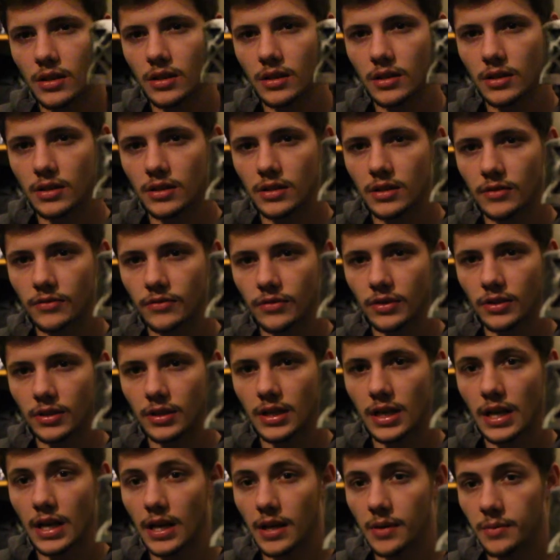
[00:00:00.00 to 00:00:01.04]
the different
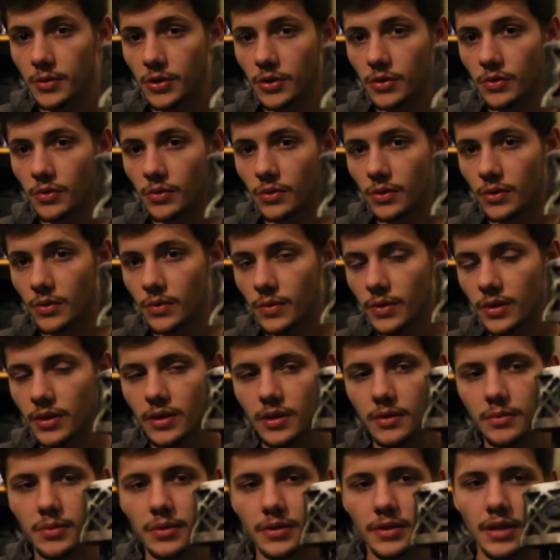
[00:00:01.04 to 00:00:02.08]
camo with
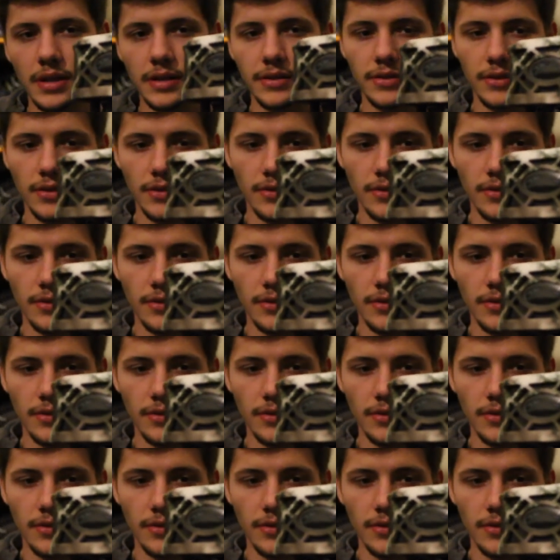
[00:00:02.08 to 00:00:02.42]
it, but that's